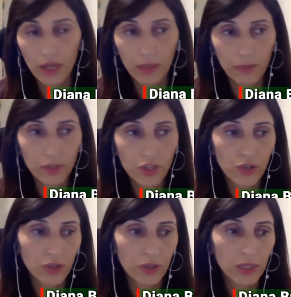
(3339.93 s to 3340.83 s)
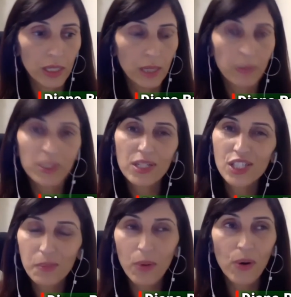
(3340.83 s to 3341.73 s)
return, but to
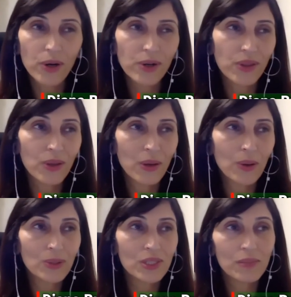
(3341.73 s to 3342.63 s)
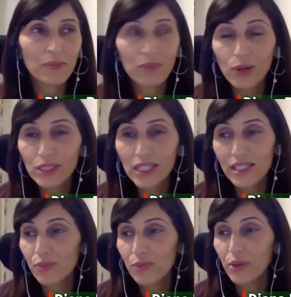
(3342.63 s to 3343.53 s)
support those protests
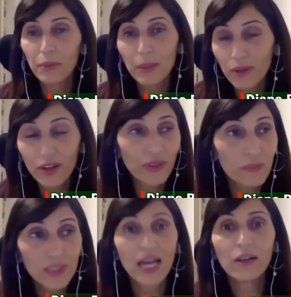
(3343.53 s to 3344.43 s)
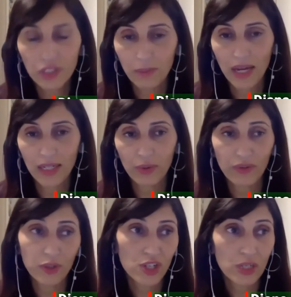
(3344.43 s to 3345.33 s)
where people are themselves demanding
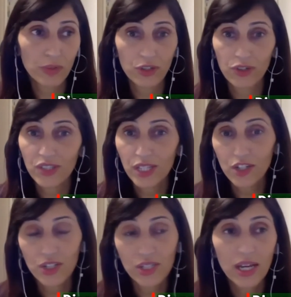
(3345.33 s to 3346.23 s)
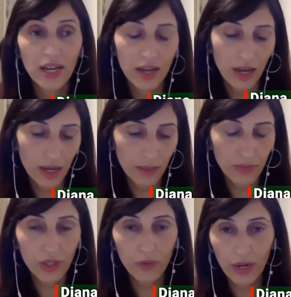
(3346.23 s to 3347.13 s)
refugee return, such as
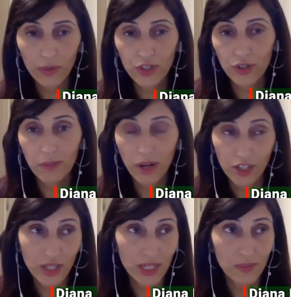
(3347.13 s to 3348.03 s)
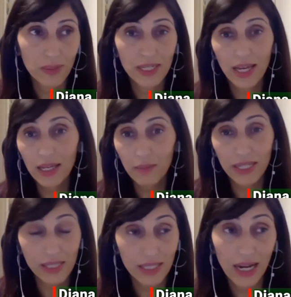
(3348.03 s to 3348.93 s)
the Great Return March that has been taking
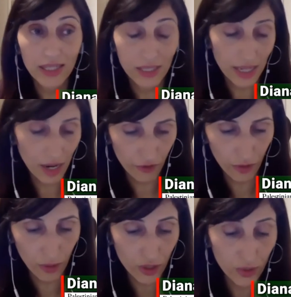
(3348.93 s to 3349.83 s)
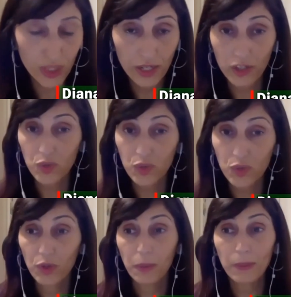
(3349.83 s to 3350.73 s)
place in Gaza now for 2 years, where
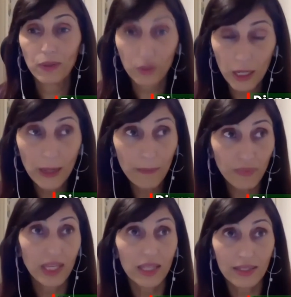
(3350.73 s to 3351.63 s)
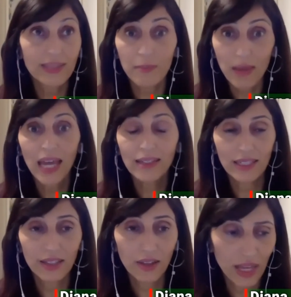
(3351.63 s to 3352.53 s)
people are demanding
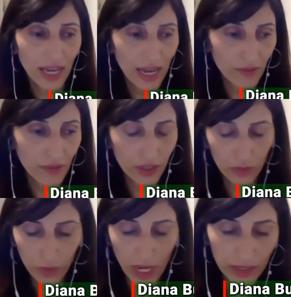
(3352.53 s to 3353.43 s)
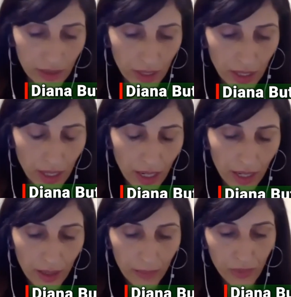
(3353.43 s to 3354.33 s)
that they have their right
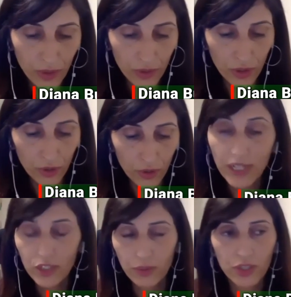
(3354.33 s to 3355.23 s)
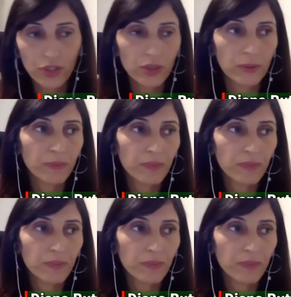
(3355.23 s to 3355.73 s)
to return.